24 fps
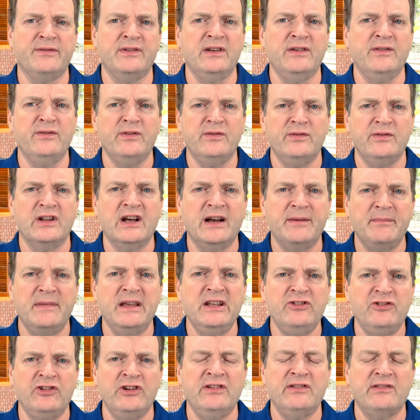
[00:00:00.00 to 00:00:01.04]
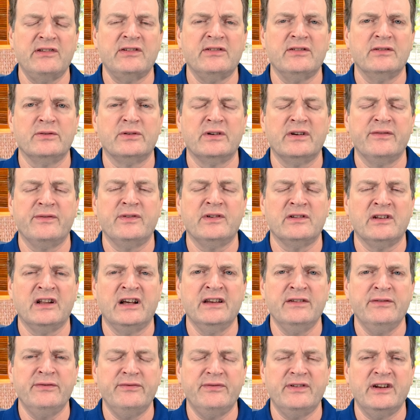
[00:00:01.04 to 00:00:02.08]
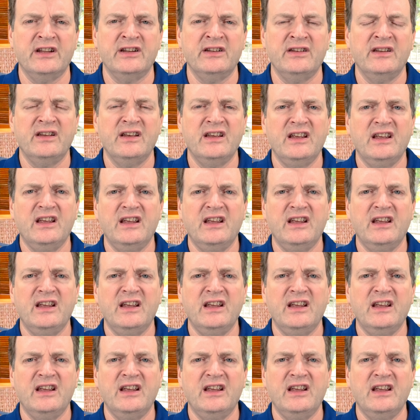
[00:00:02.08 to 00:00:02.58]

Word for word: And if you've not made Jesus Lord of your life, friend,